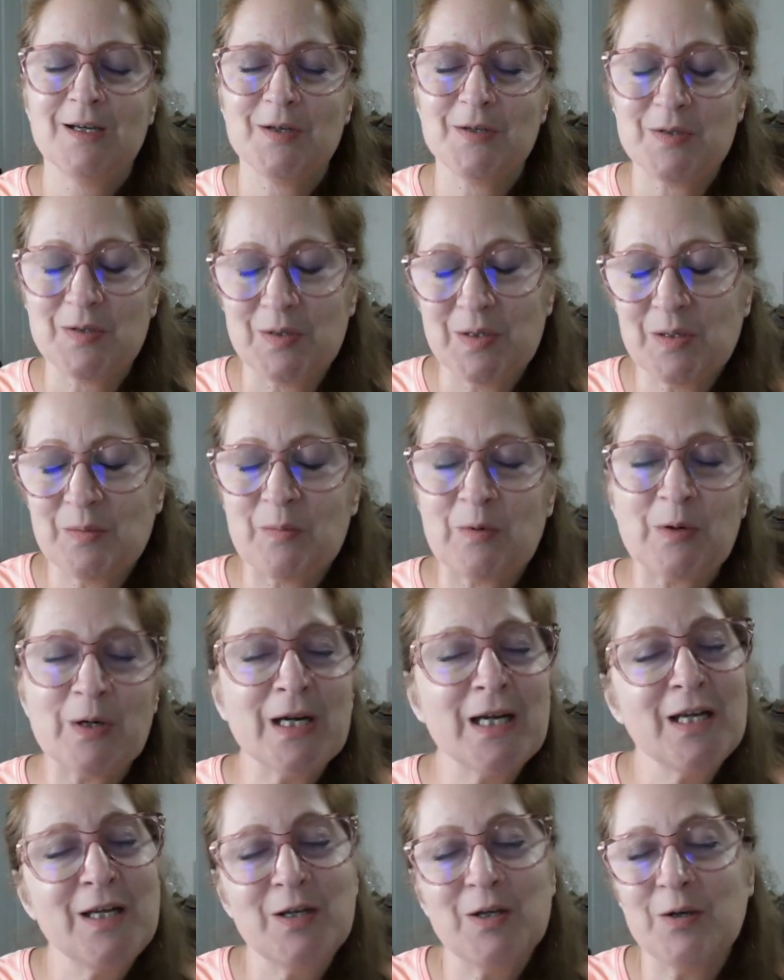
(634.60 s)
is going to
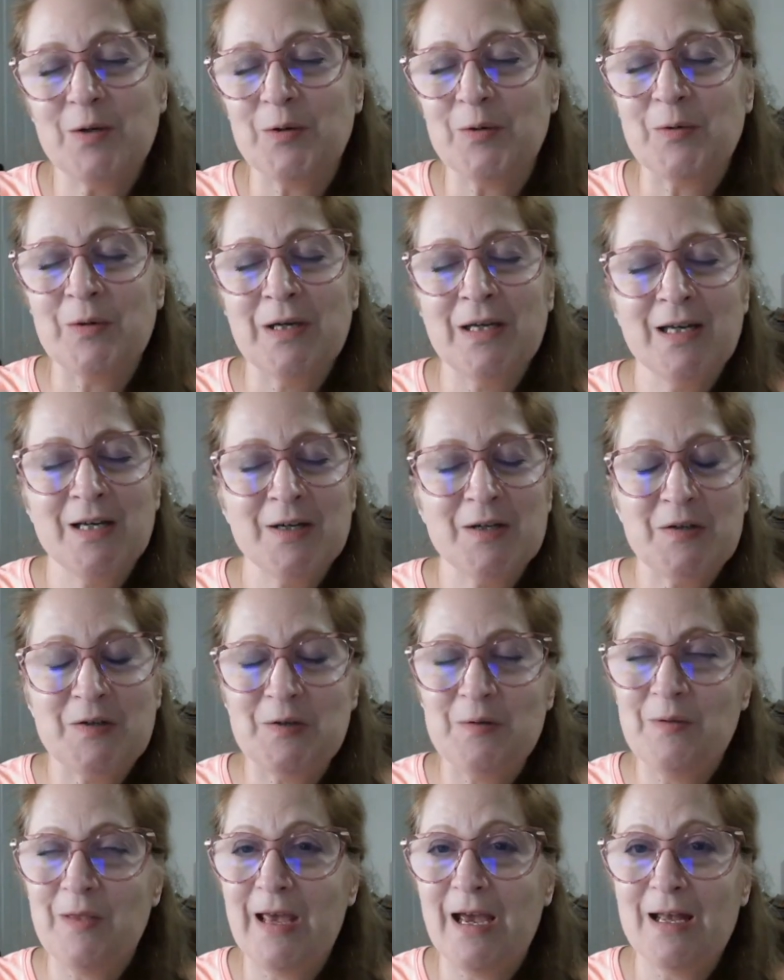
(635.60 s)
bring you
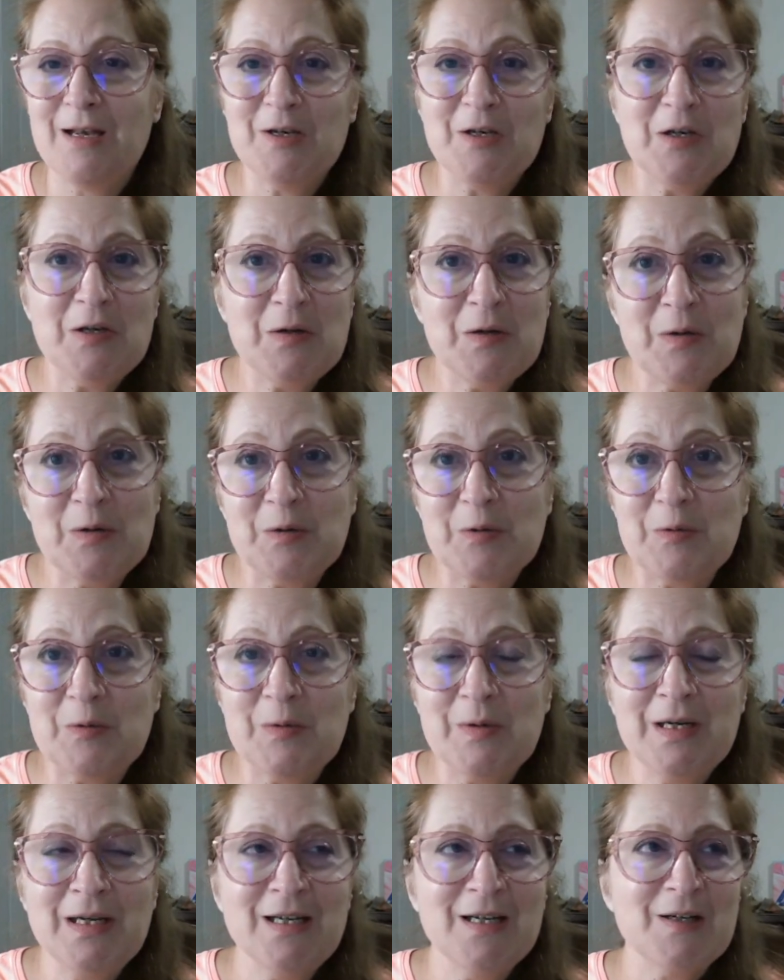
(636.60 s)
to that
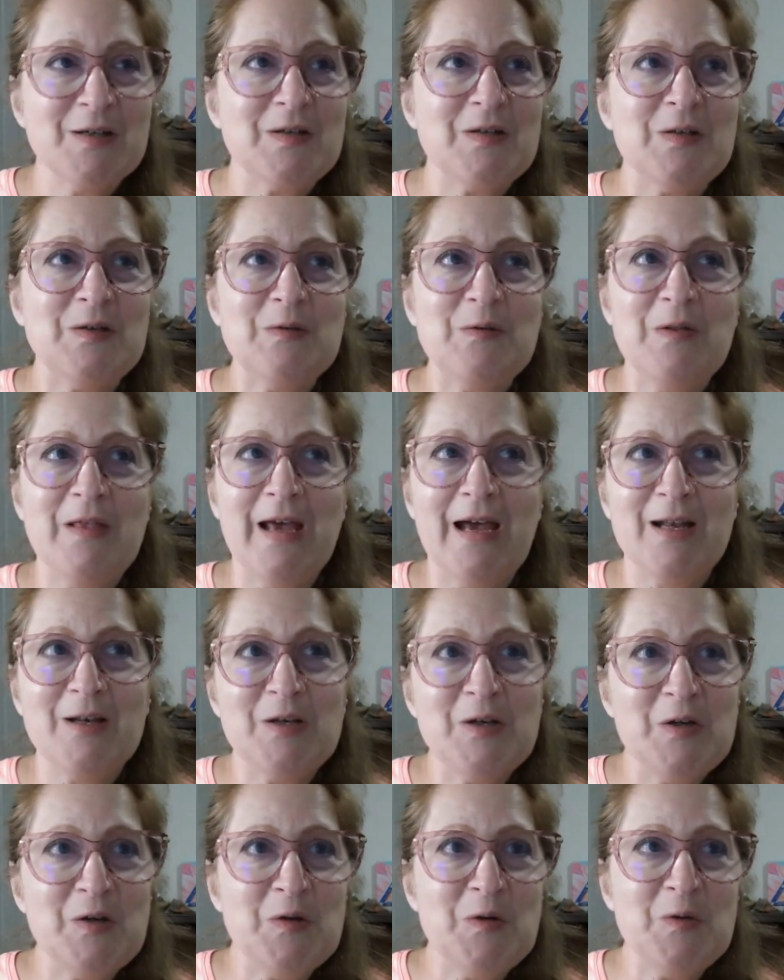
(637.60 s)
new, to that
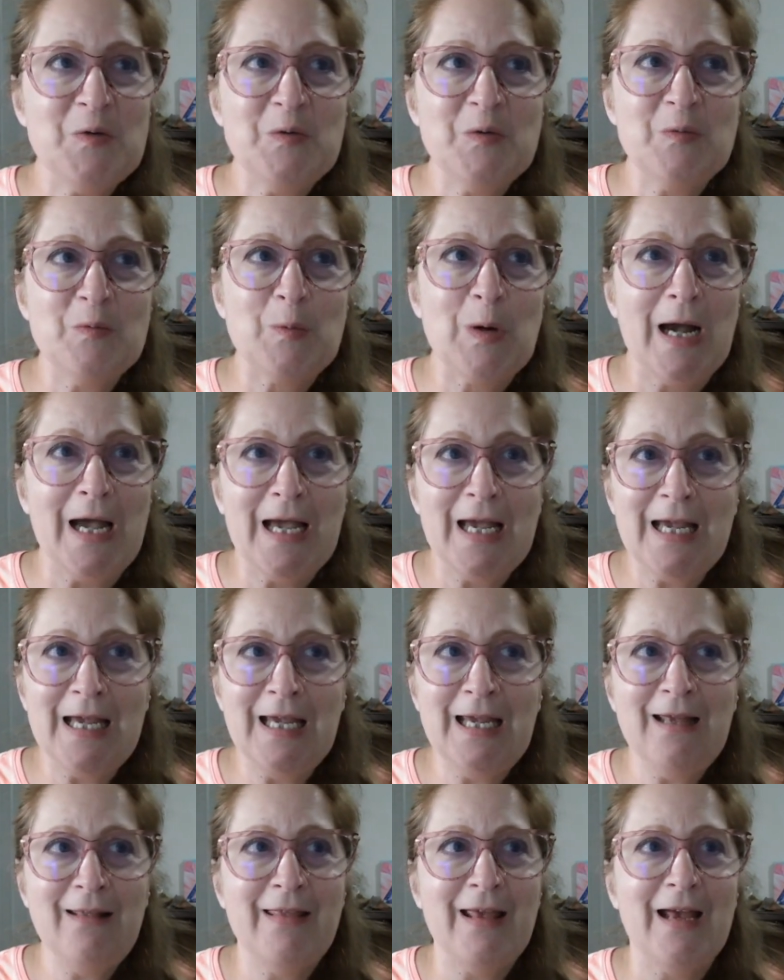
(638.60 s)
new
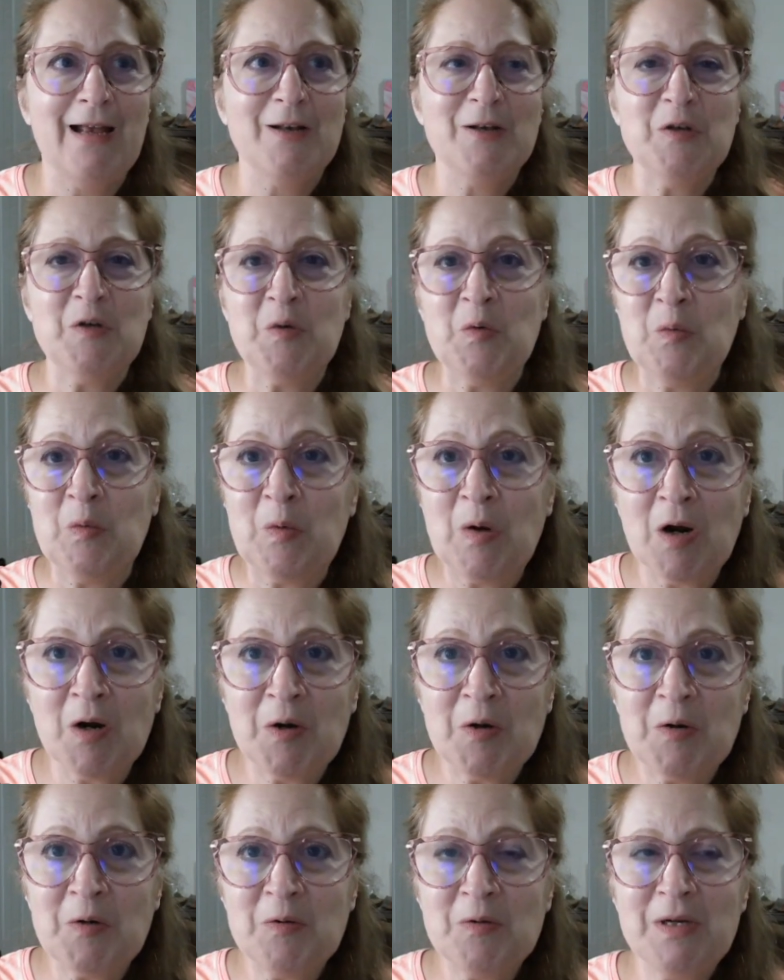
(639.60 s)
way, that new
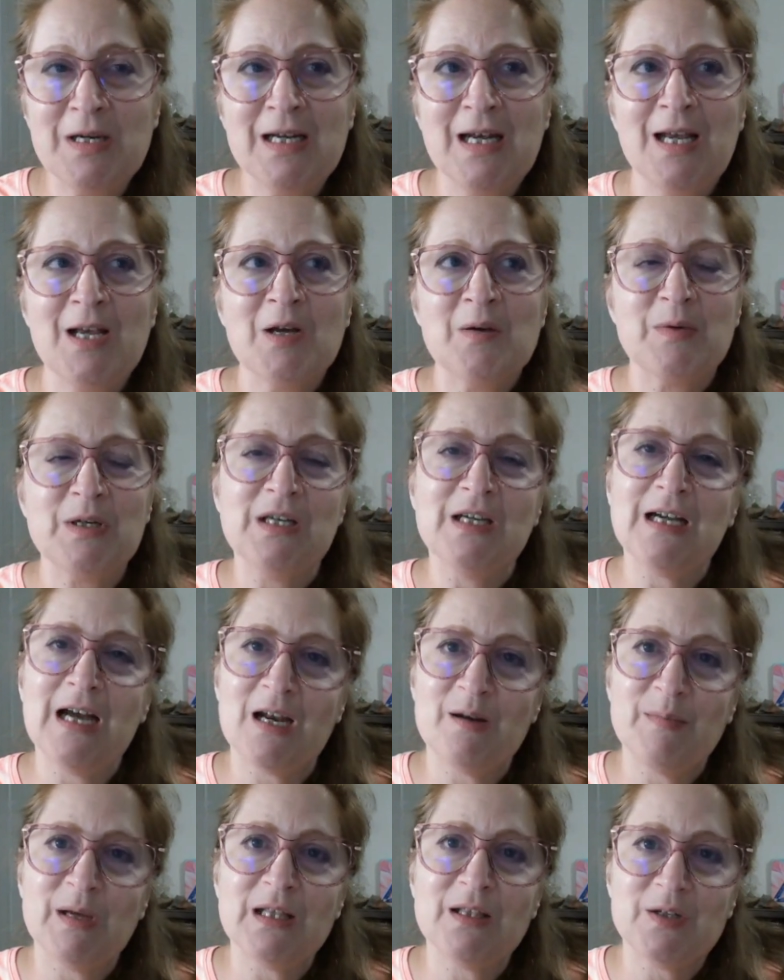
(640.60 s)
road, but you got
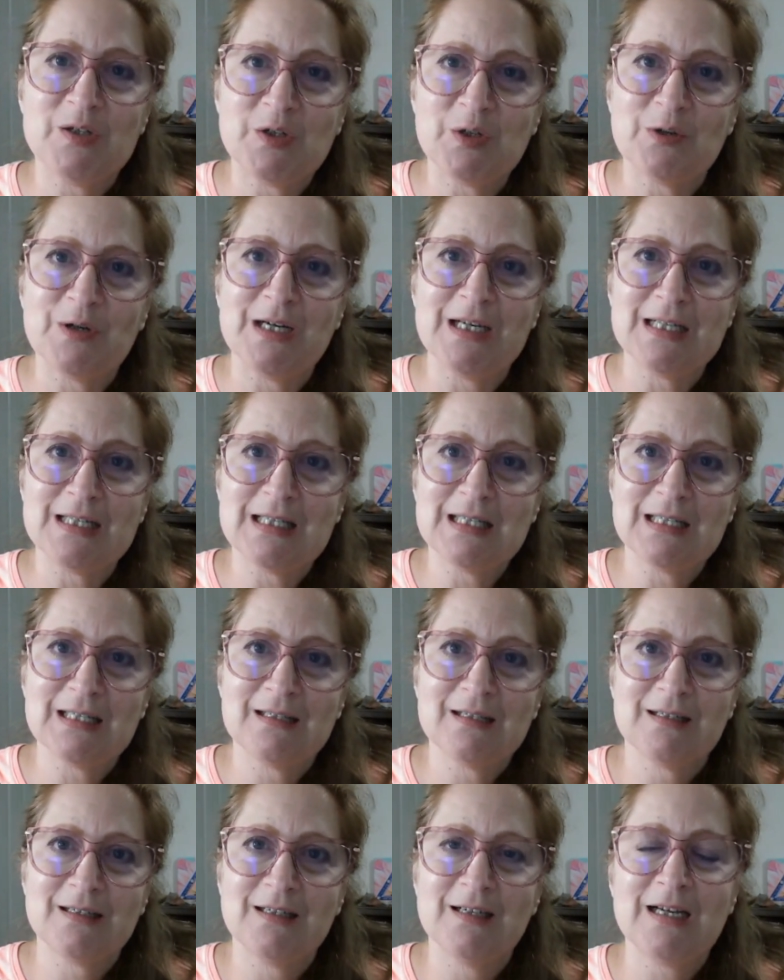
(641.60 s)
to make the choice.
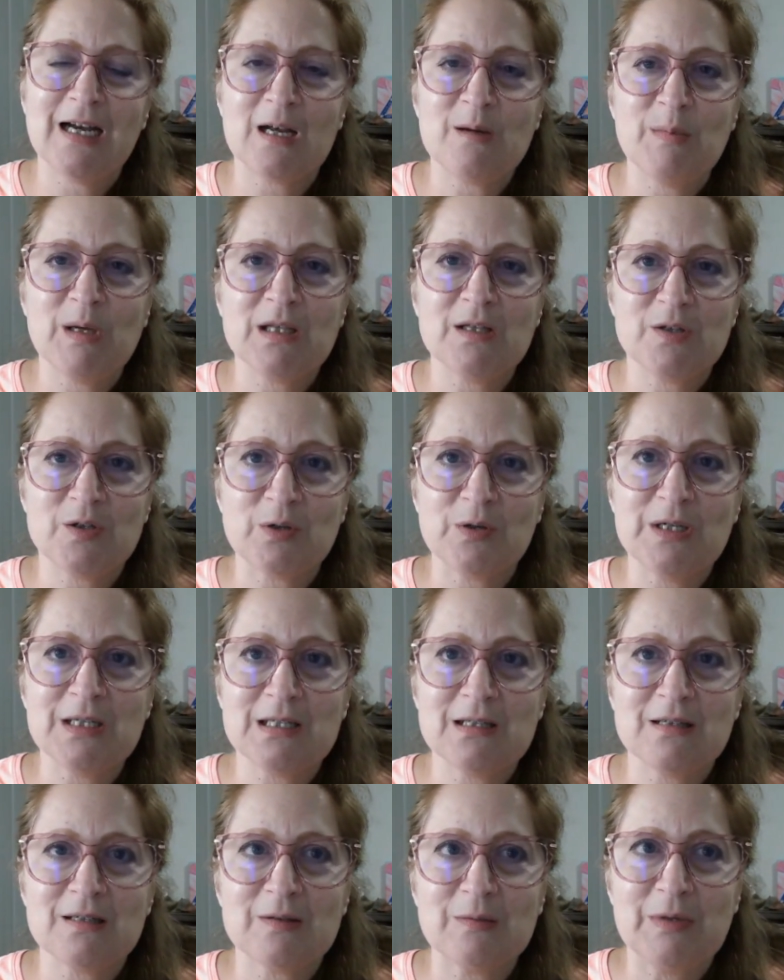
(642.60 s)
You got to make the
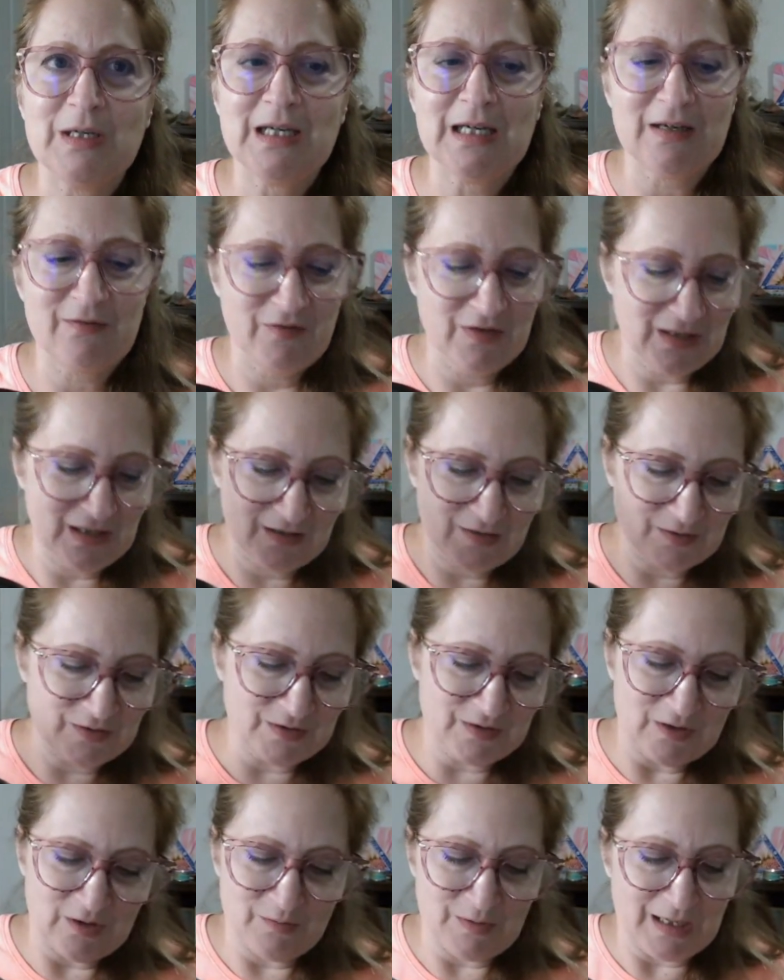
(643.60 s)
choice this week. I feel like
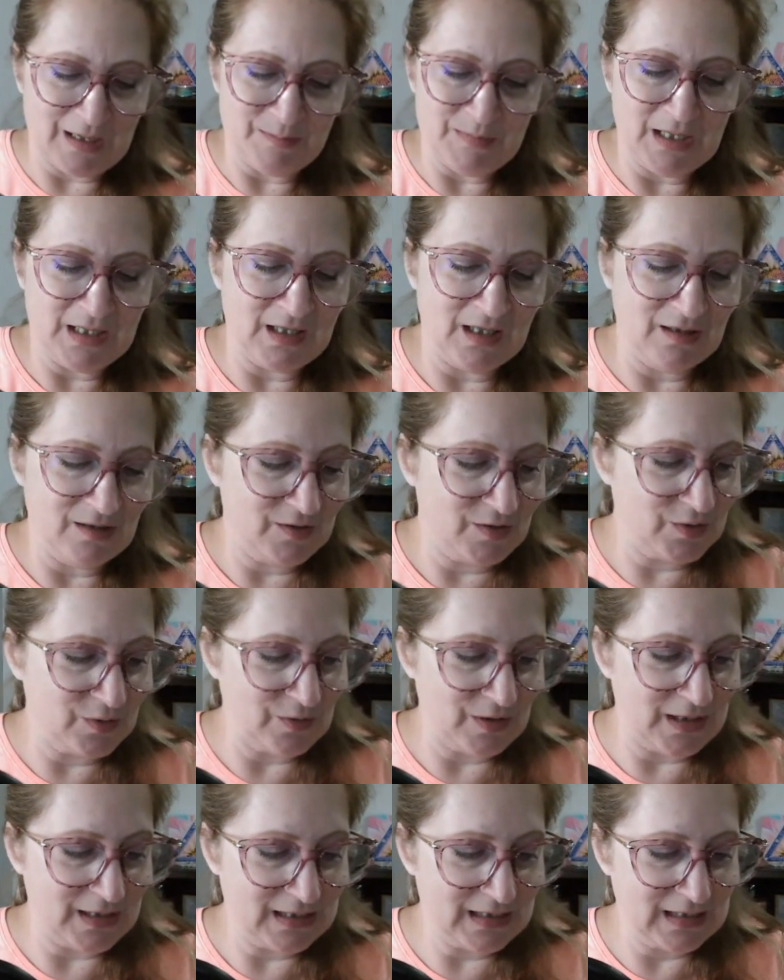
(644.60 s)
there's no not making the
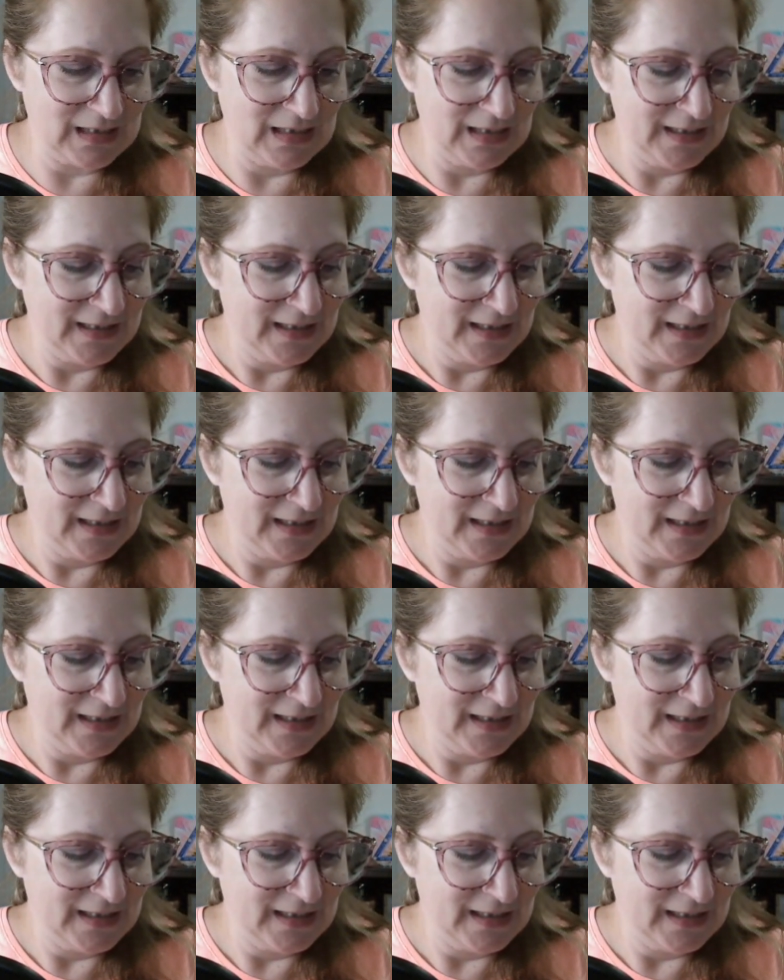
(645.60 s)
choice.